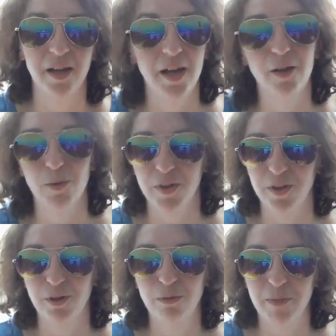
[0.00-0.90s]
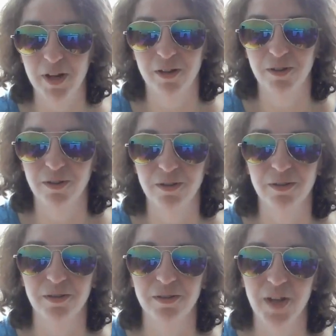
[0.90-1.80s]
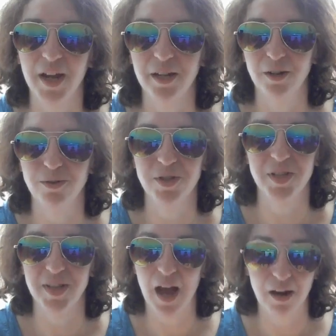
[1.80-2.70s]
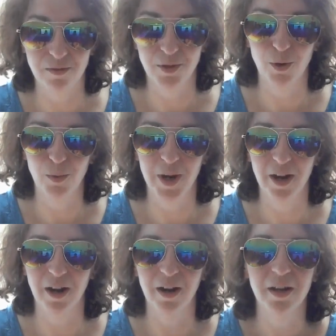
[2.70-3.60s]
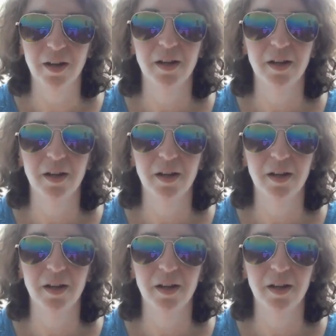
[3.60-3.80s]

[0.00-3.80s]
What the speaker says: hit with a new medical diagnosis out of nowhere